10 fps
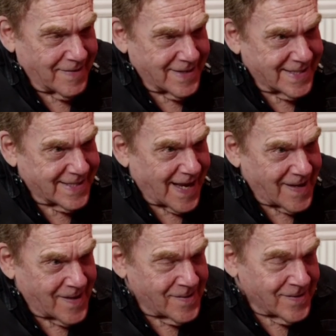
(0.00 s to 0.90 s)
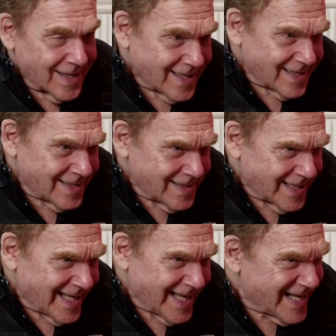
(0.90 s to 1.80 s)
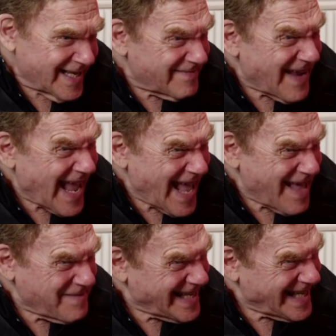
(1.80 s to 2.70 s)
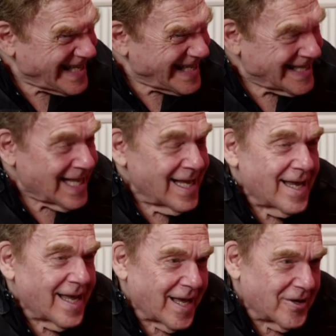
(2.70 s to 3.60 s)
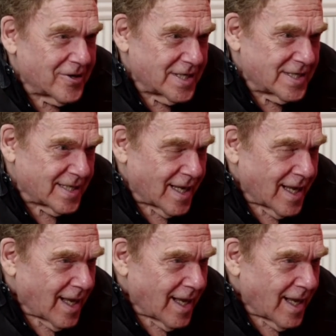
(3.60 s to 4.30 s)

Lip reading: Psycho. Gonna kill a rabbit. And Greasy.